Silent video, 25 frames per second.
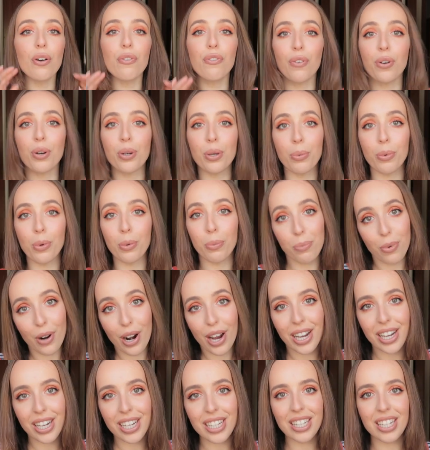affordable
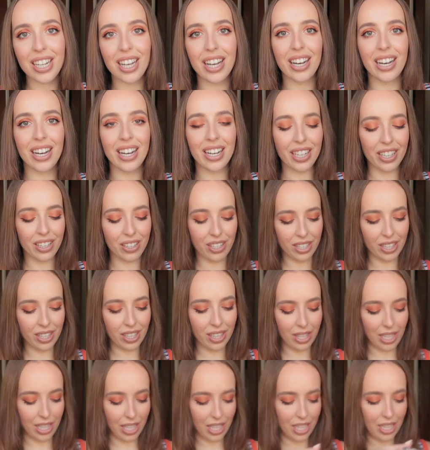price, I
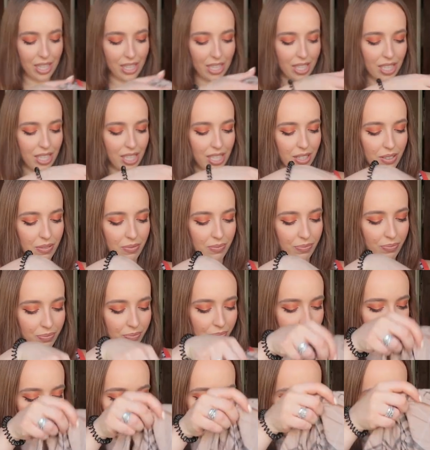got these.
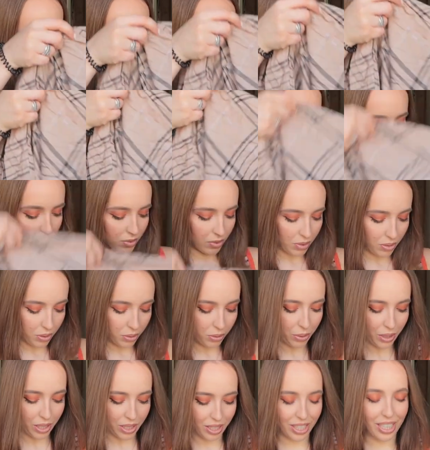
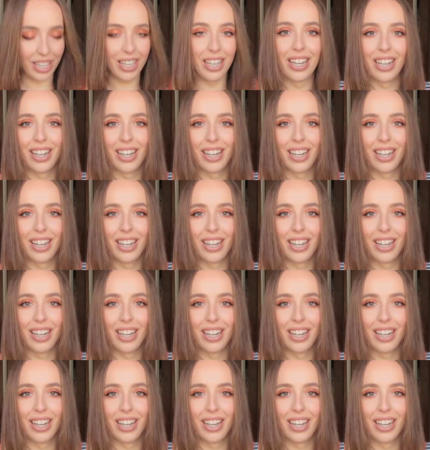Wait.